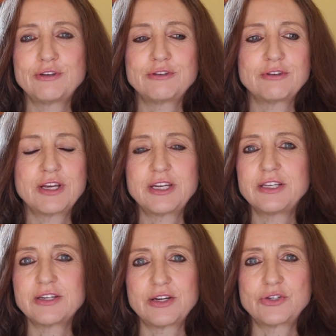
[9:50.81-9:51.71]
to get in
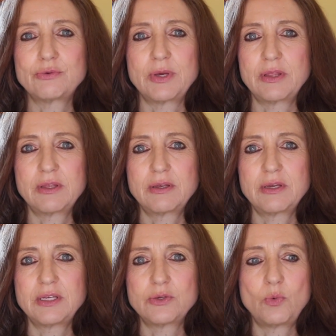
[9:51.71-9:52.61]
touch with.
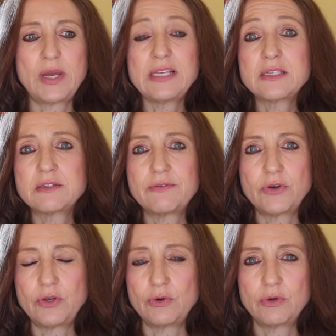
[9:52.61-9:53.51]
It awaits for
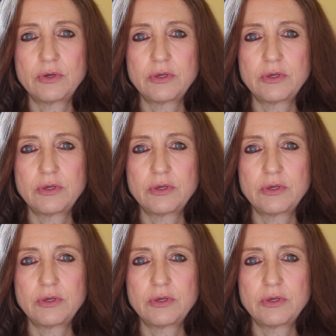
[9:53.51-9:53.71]
you.